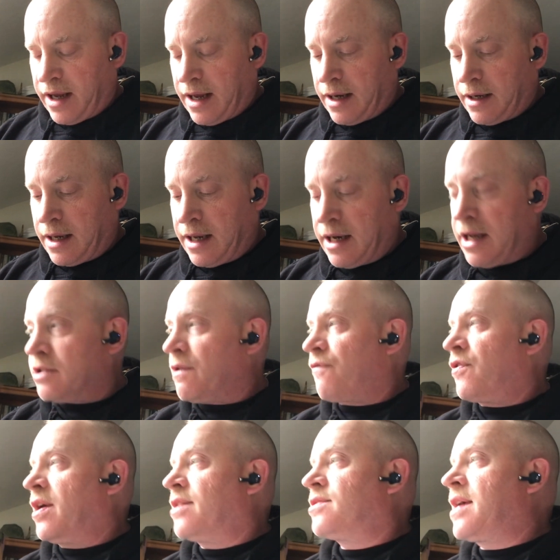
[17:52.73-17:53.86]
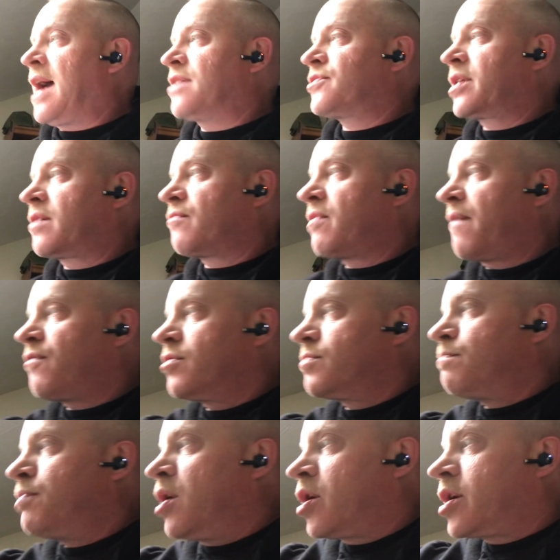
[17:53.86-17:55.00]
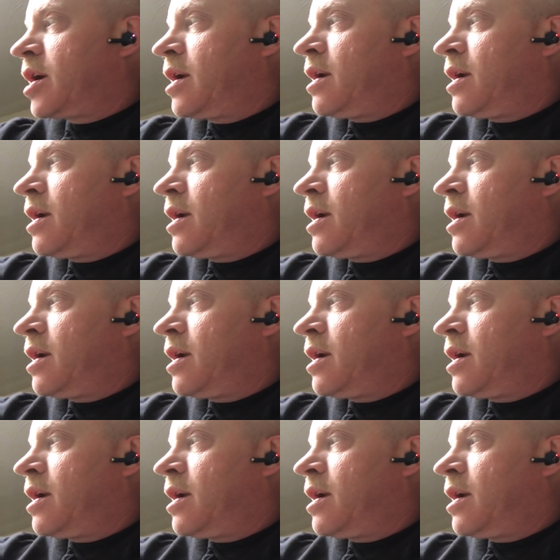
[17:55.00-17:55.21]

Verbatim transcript: and it is a fantastic reference book